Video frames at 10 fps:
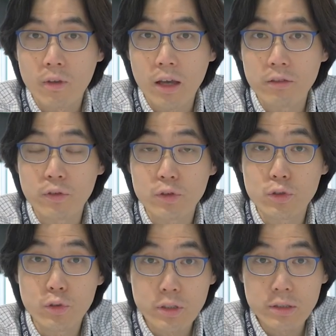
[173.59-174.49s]
And for
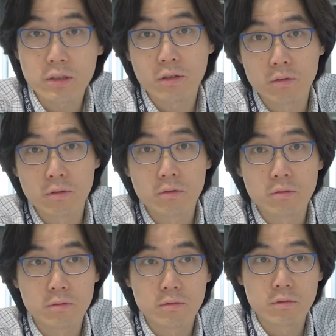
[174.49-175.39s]
students
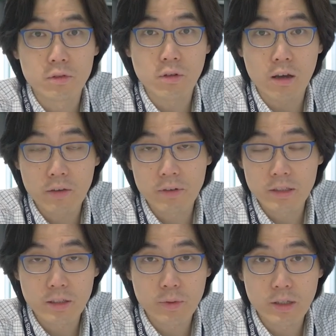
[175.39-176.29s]
who do not have a
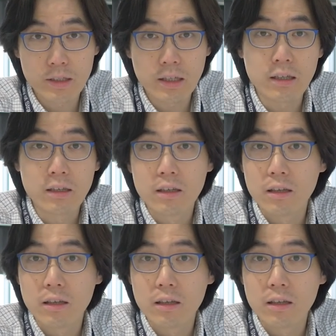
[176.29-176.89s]
disability,